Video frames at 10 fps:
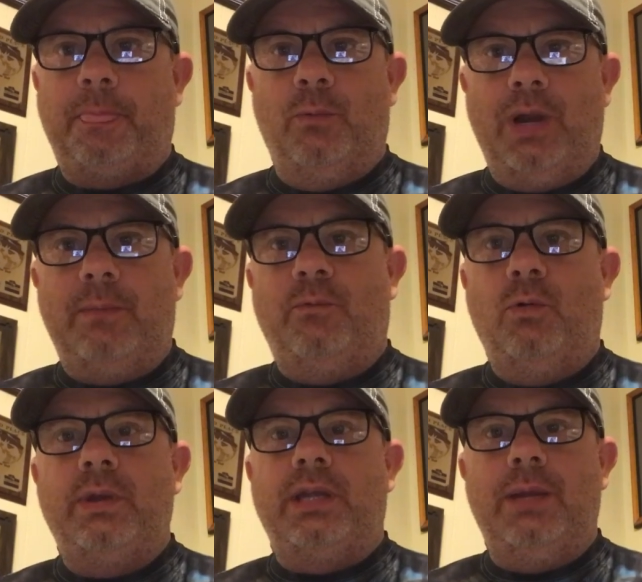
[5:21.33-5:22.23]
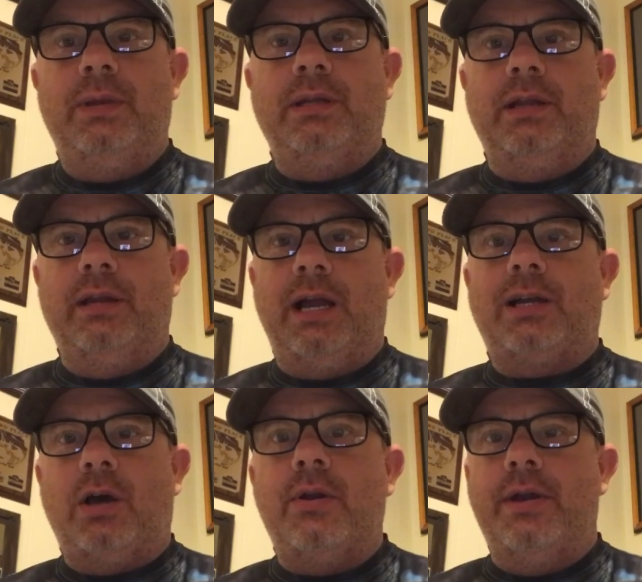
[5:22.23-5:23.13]
And right before we came in that day, I
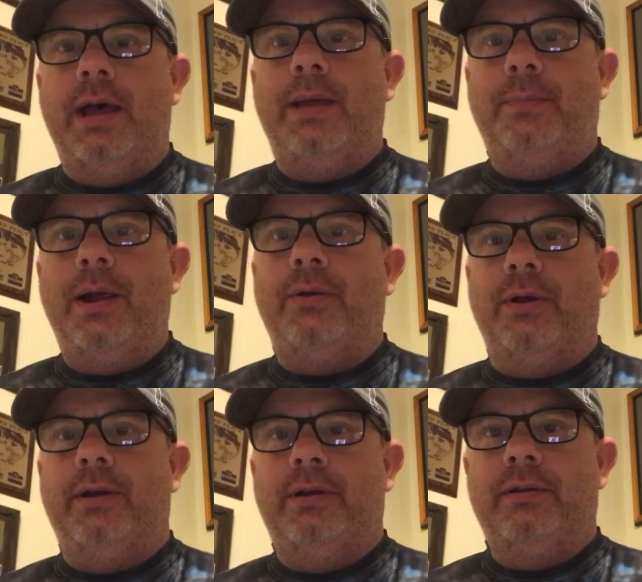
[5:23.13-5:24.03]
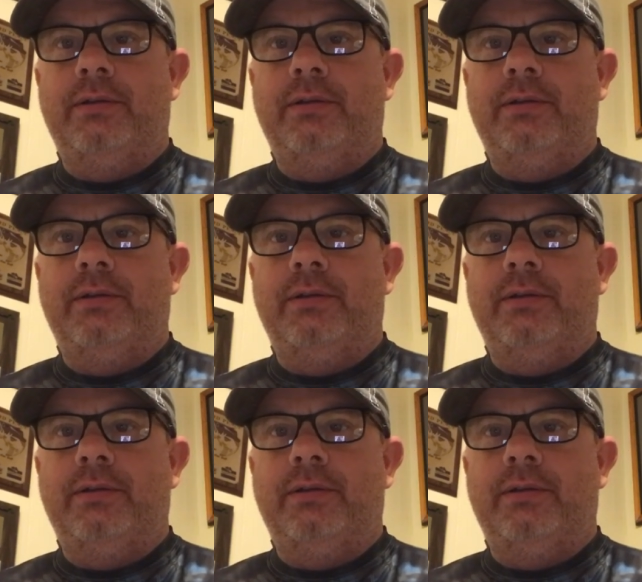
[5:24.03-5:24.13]
caught a 9-pounder,